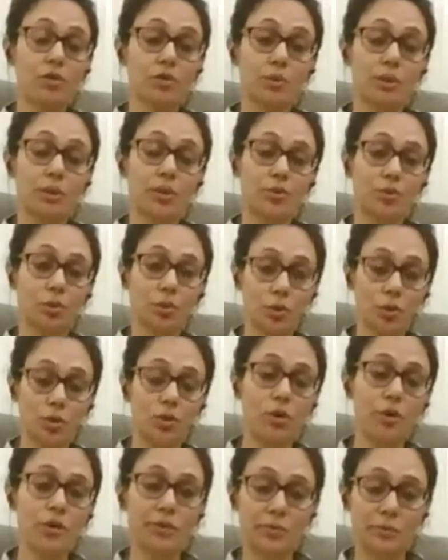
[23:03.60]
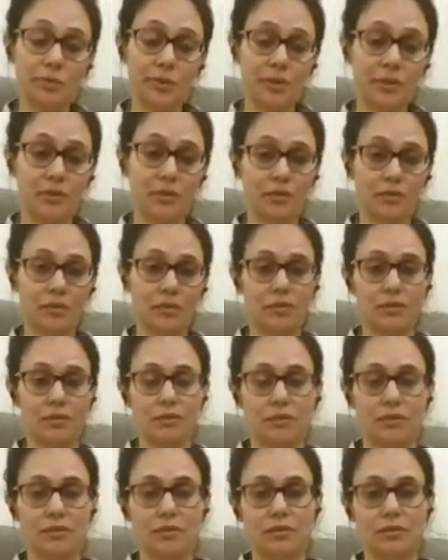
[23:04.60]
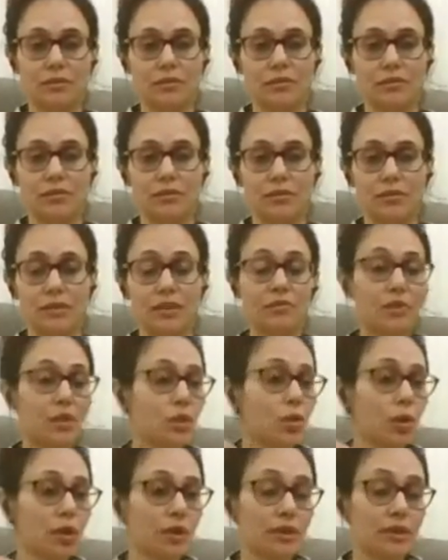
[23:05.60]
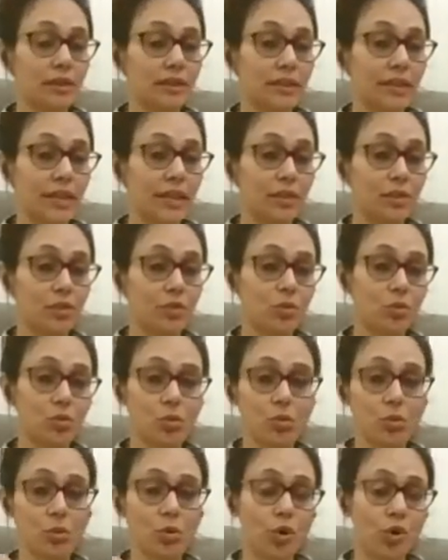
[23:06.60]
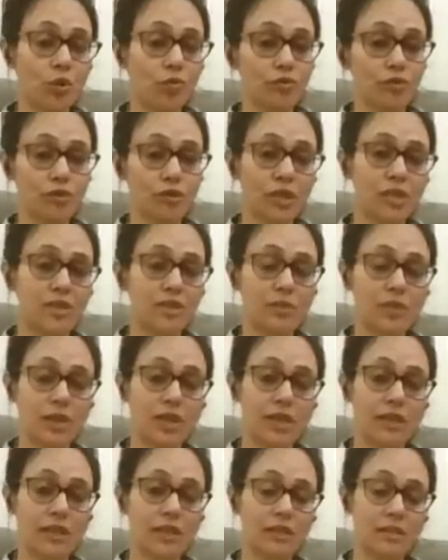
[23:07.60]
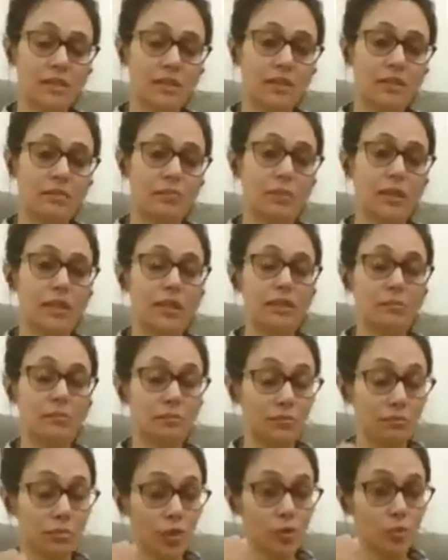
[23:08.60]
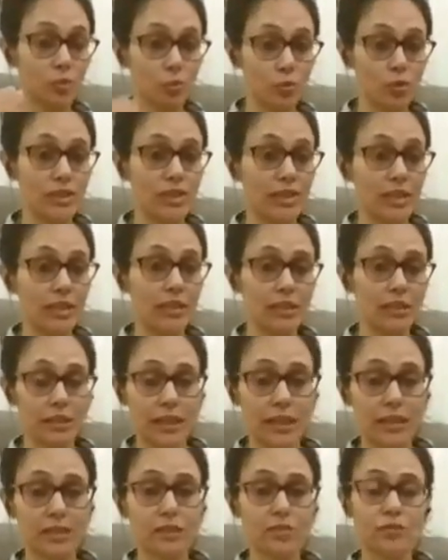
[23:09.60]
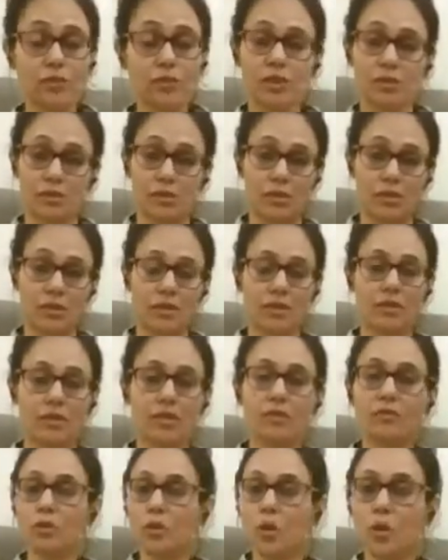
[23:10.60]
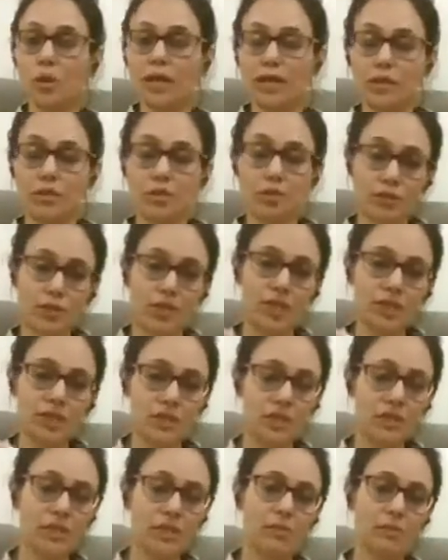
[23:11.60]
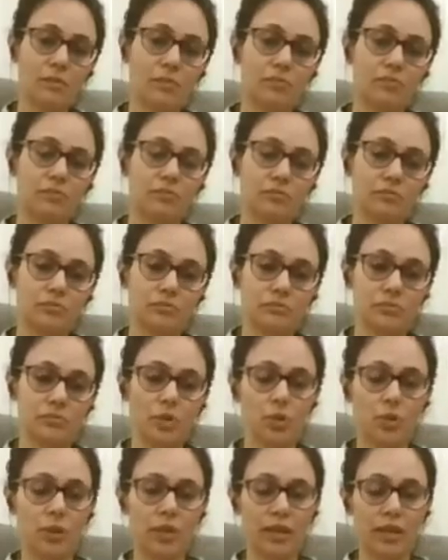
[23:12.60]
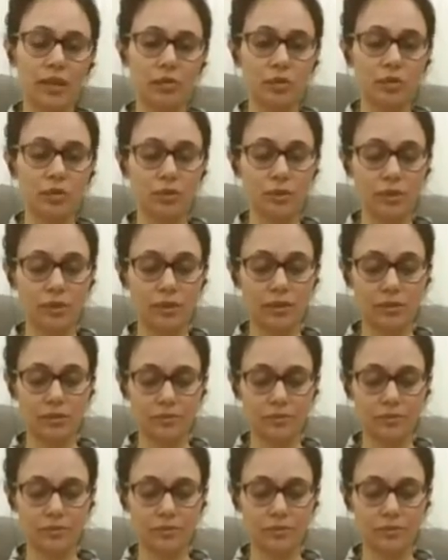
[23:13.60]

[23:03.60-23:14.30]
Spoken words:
to it, hold on to it. They will not let go of things very easily, be it, mostly in the negative things. They will not let go. They'll just keep holding on to it.